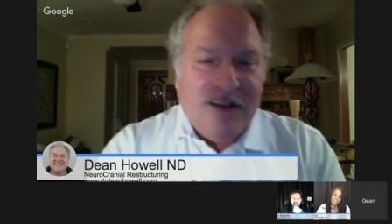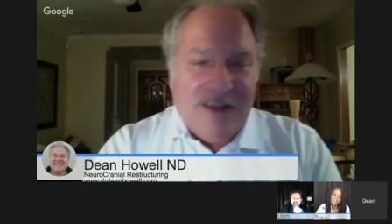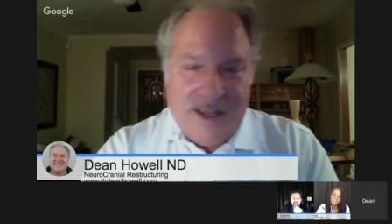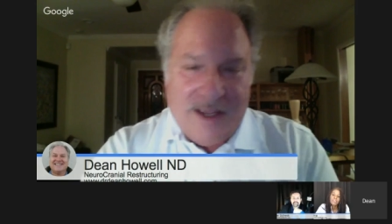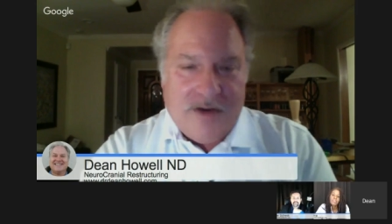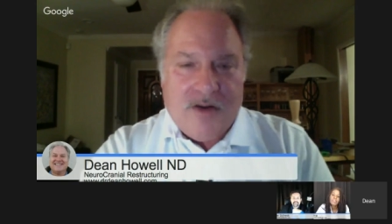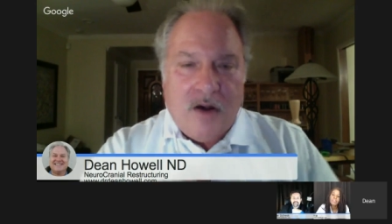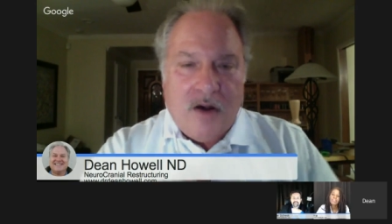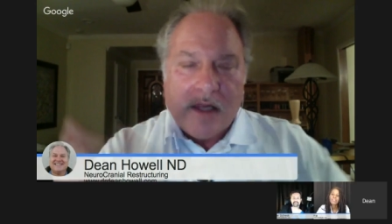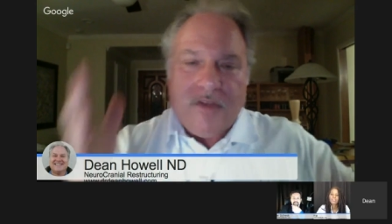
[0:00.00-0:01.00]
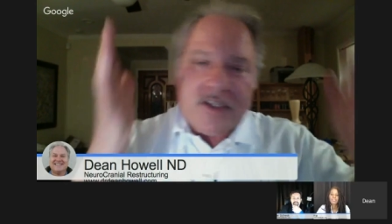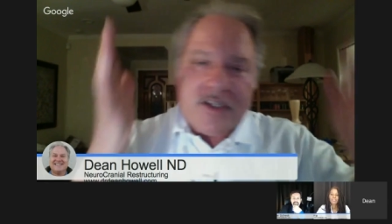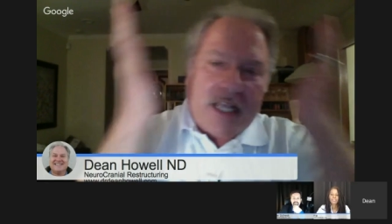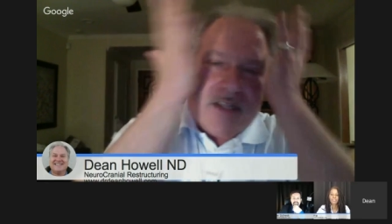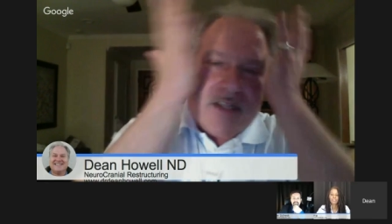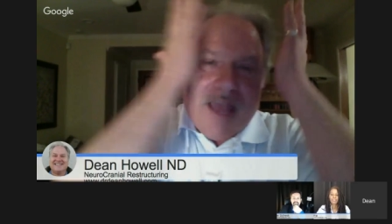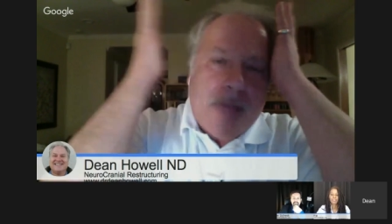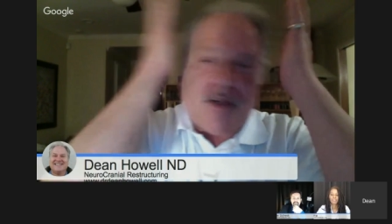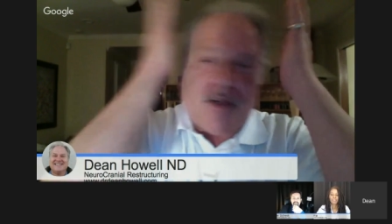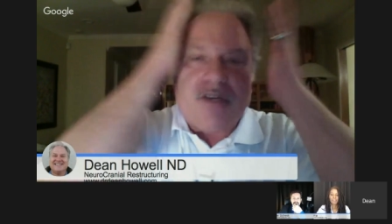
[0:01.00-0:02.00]
and all of those things have
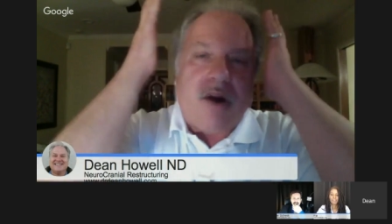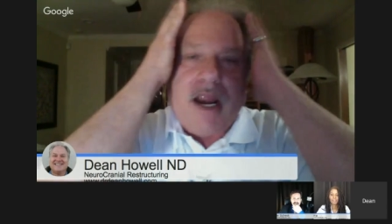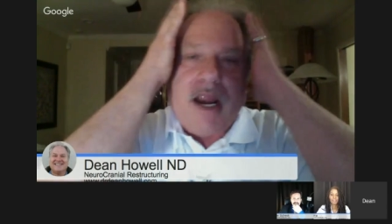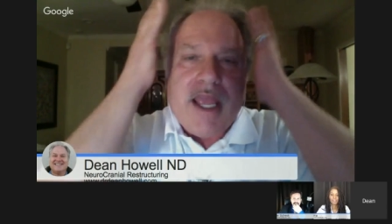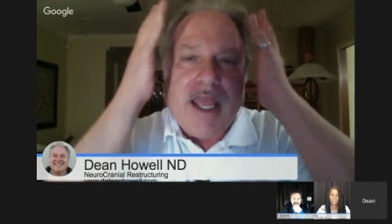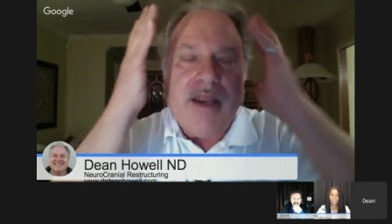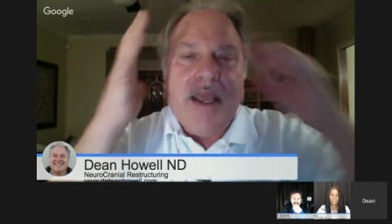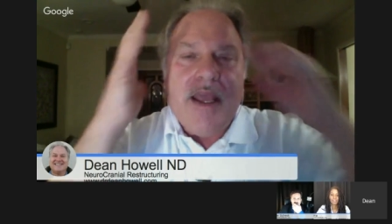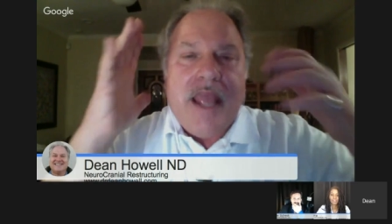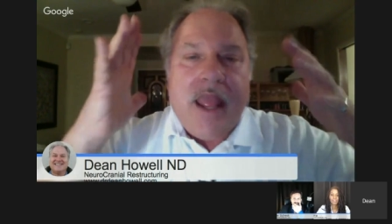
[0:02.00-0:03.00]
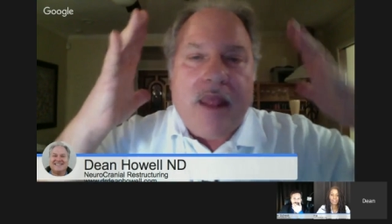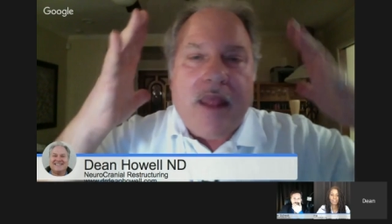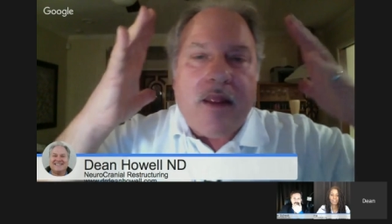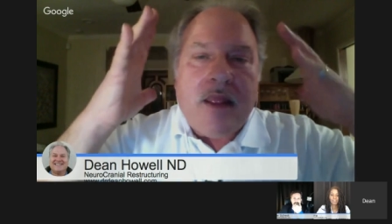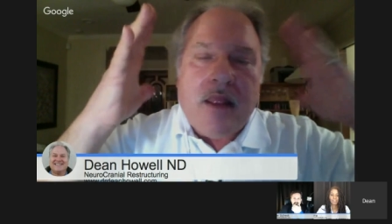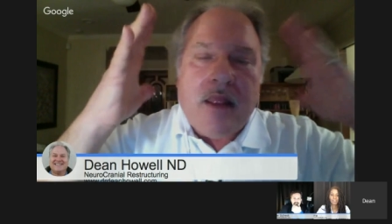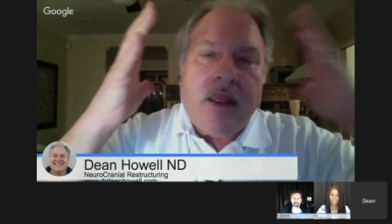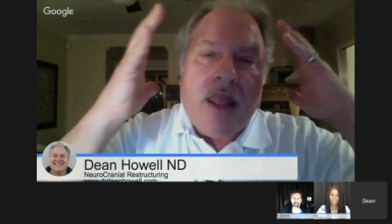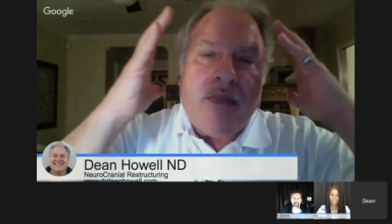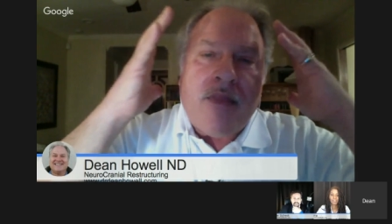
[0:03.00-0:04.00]
happened to our head, and,
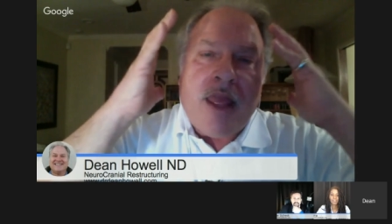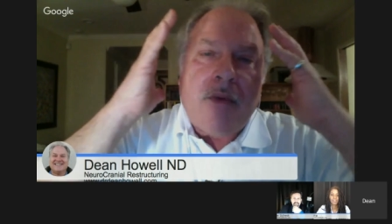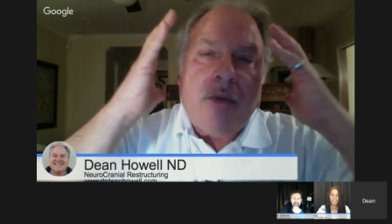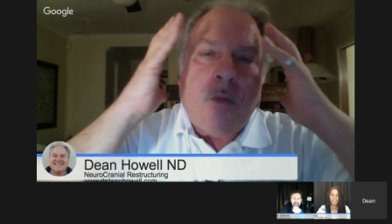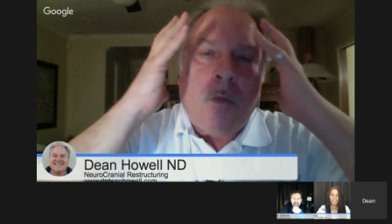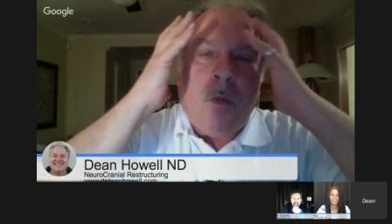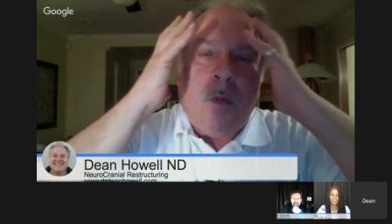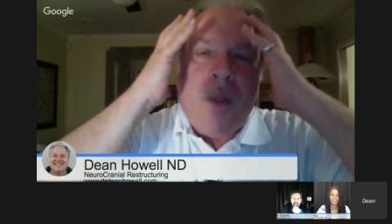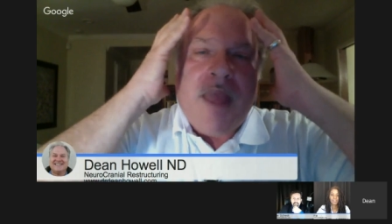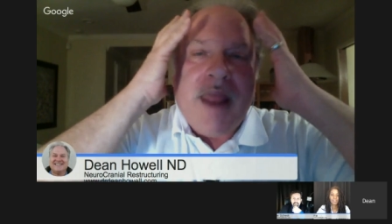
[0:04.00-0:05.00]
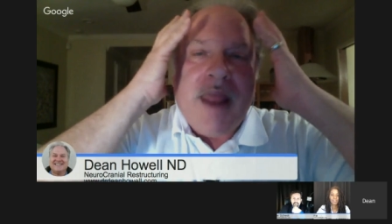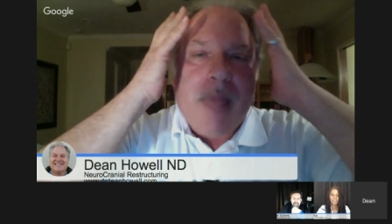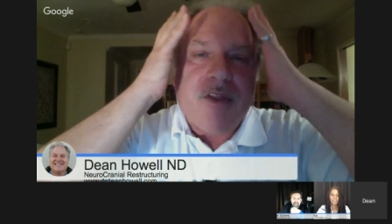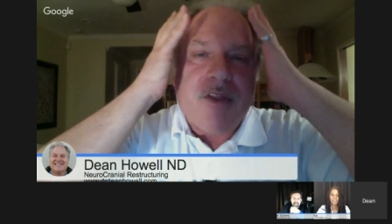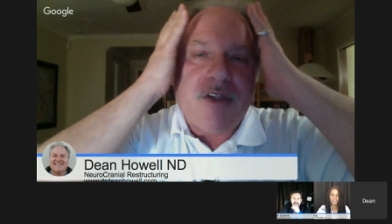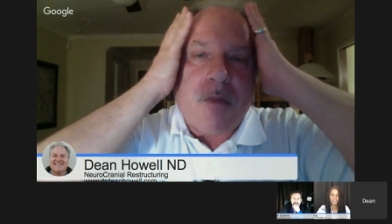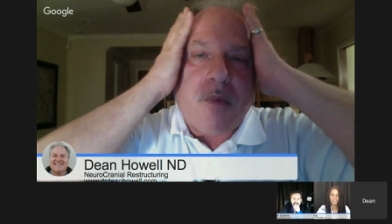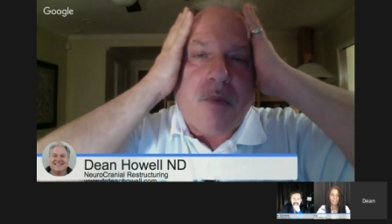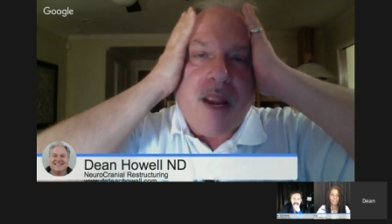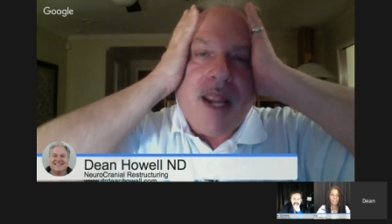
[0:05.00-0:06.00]
and then when that happens, your
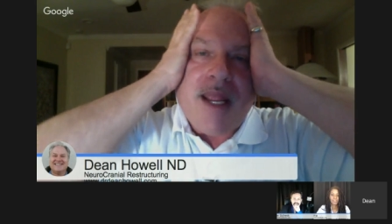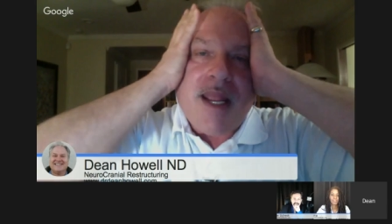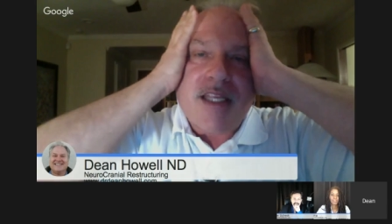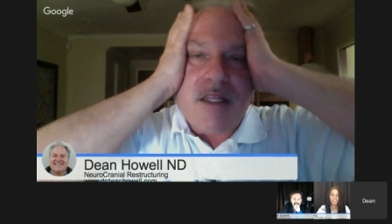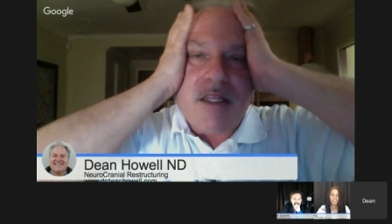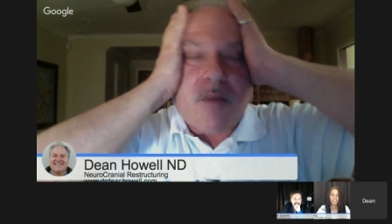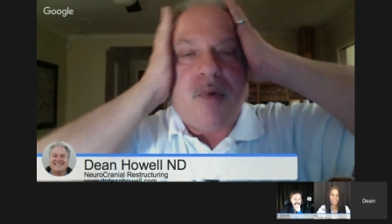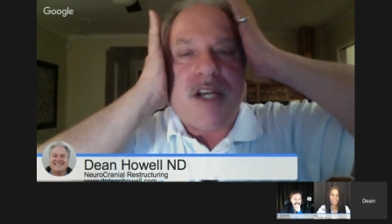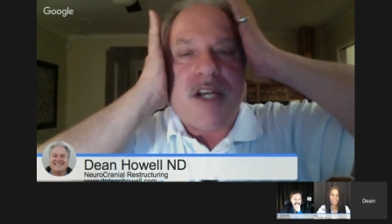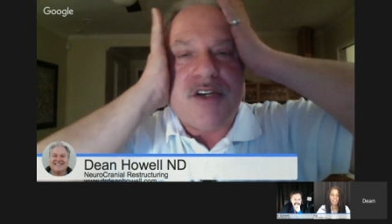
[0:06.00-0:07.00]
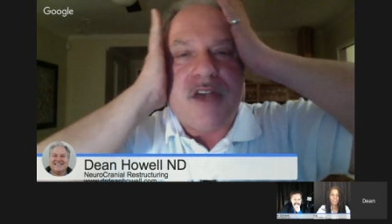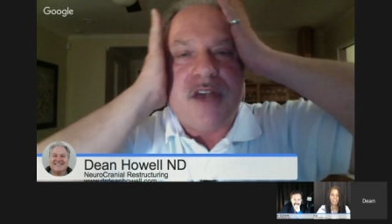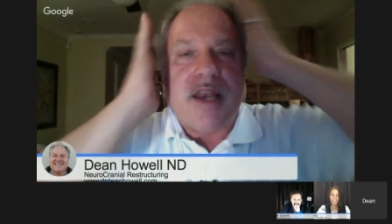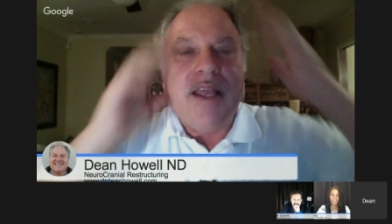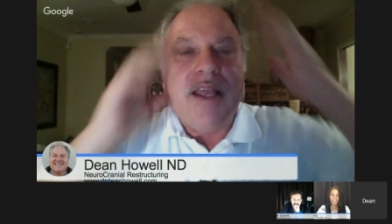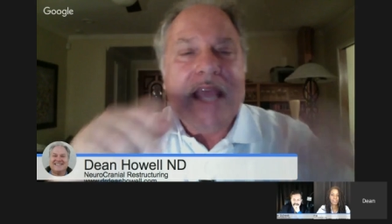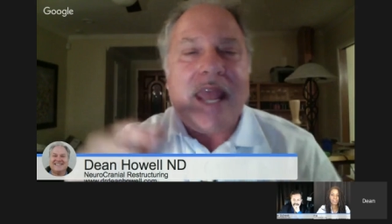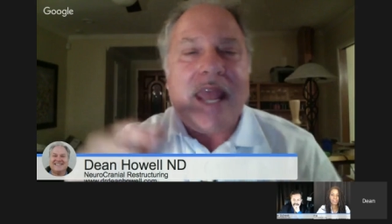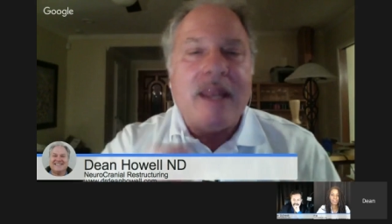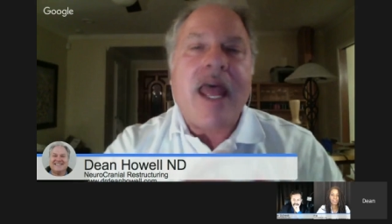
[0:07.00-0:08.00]
brain has little pressures on it,
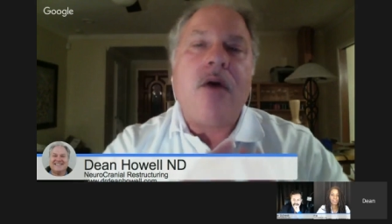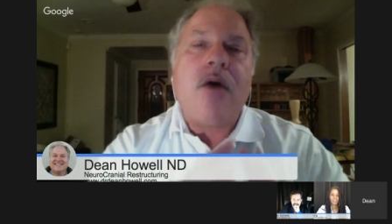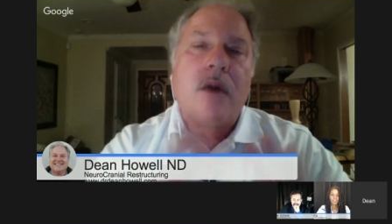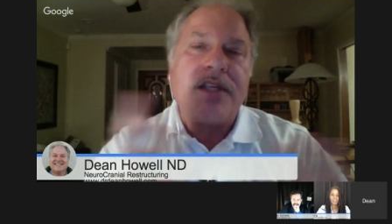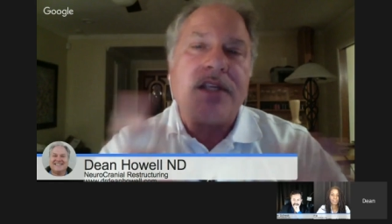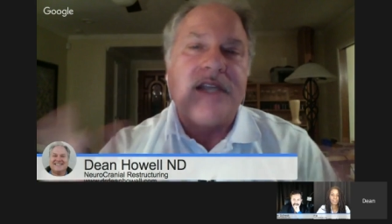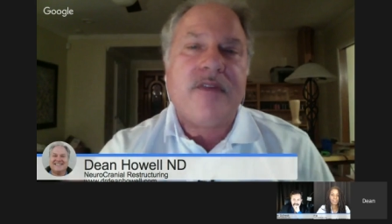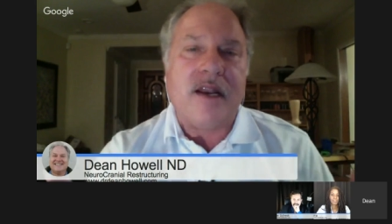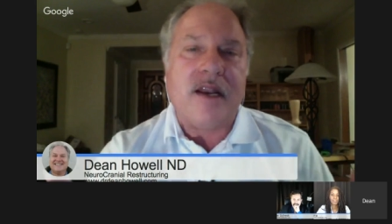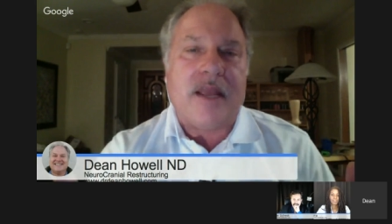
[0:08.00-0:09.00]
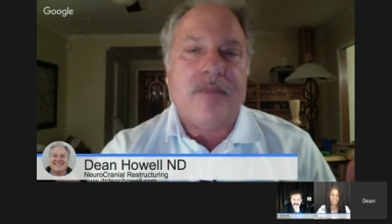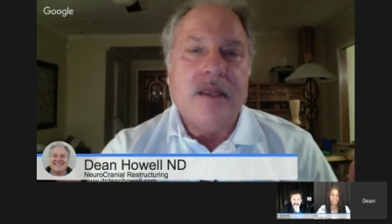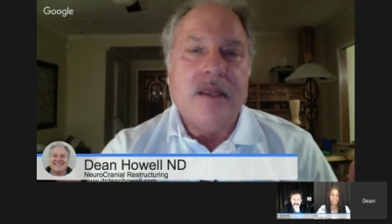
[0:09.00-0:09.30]
and it now works differently.